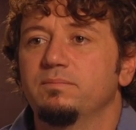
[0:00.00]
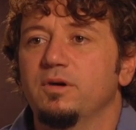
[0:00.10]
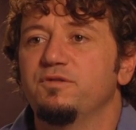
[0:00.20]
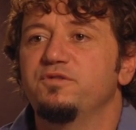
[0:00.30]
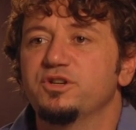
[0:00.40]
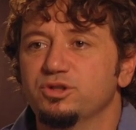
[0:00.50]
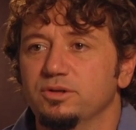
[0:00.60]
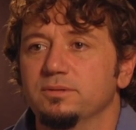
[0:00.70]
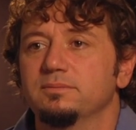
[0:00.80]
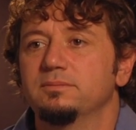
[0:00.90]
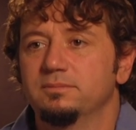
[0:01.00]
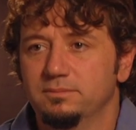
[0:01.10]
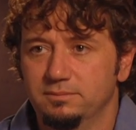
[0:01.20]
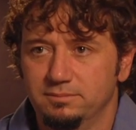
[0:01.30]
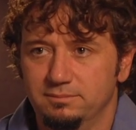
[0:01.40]
official
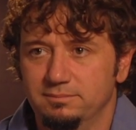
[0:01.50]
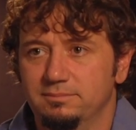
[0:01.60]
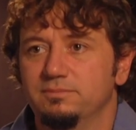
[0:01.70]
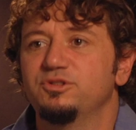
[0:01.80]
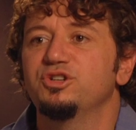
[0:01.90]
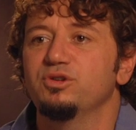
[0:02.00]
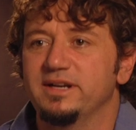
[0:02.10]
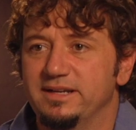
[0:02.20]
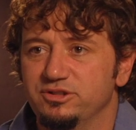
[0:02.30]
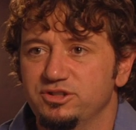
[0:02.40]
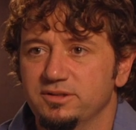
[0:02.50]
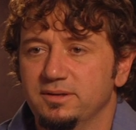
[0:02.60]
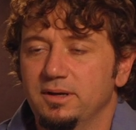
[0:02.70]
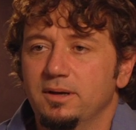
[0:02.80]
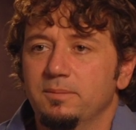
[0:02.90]
degrees,
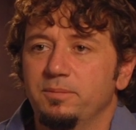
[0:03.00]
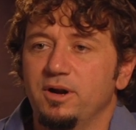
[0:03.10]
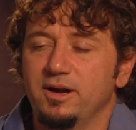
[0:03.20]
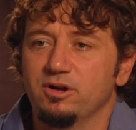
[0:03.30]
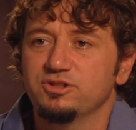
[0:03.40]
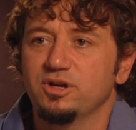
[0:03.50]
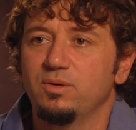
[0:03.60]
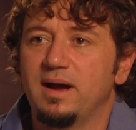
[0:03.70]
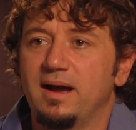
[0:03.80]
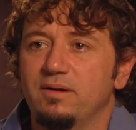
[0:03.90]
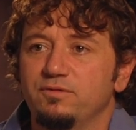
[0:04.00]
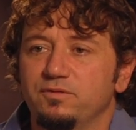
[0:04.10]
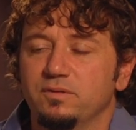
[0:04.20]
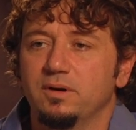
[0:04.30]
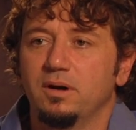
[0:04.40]
but I also
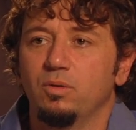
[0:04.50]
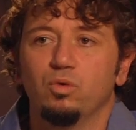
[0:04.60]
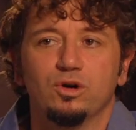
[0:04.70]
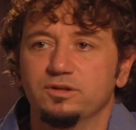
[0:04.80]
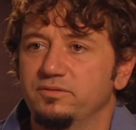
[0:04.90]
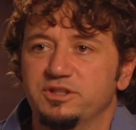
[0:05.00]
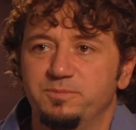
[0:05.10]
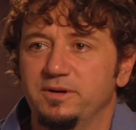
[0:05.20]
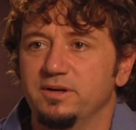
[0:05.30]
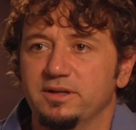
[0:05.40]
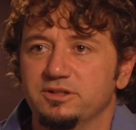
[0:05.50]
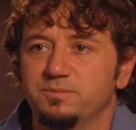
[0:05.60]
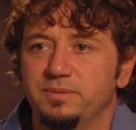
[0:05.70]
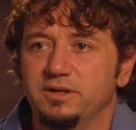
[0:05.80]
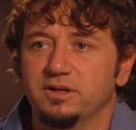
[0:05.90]
have a world of experience
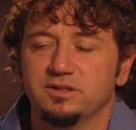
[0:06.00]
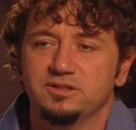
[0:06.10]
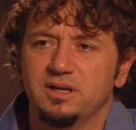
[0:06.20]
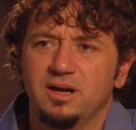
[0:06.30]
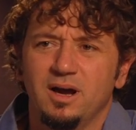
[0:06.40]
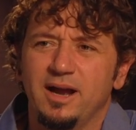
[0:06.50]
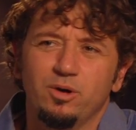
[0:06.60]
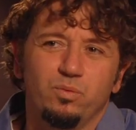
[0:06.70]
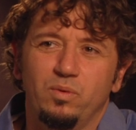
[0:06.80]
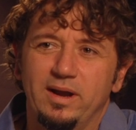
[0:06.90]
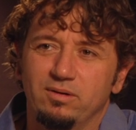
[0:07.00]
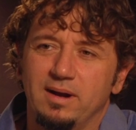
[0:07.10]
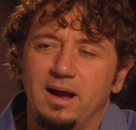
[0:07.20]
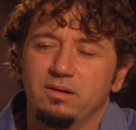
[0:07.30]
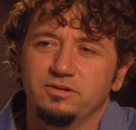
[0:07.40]
because I don't wait
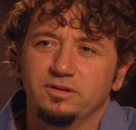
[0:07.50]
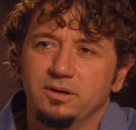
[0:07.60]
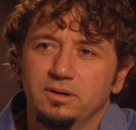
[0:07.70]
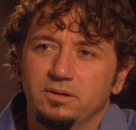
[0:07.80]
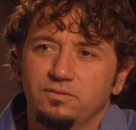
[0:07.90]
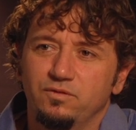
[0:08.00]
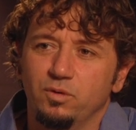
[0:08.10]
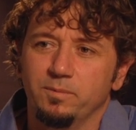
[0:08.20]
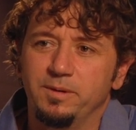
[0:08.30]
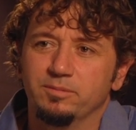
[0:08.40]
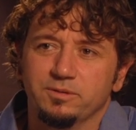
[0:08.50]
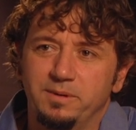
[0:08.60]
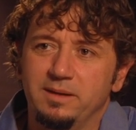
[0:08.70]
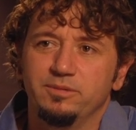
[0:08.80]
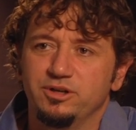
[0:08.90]
around for people to
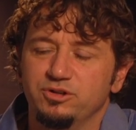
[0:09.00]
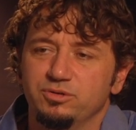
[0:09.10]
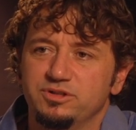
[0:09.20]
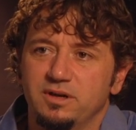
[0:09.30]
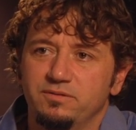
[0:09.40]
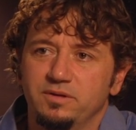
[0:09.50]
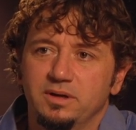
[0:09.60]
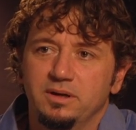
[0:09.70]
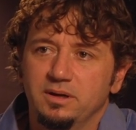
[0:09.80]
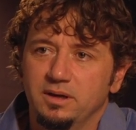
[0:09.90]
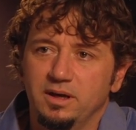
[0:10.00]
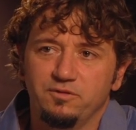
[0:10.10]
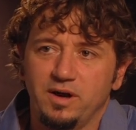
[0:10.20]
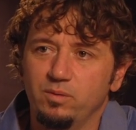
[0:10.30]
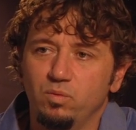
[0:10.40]
pay me to do stuff.
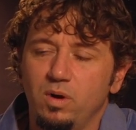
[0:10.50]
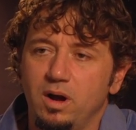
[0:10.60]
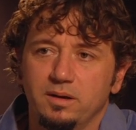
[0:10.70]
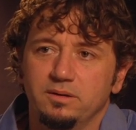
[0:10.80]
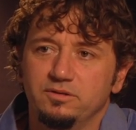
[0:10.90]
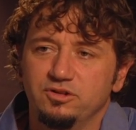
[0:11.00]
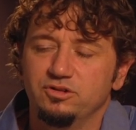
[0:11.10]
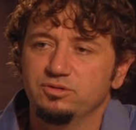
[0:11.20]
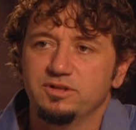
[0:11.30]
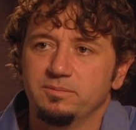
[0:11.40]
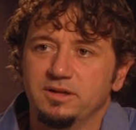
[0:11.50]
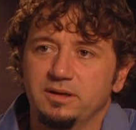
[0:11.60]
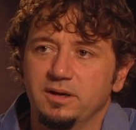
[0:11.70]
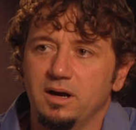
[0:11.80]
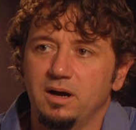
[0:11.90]
If I want to do something,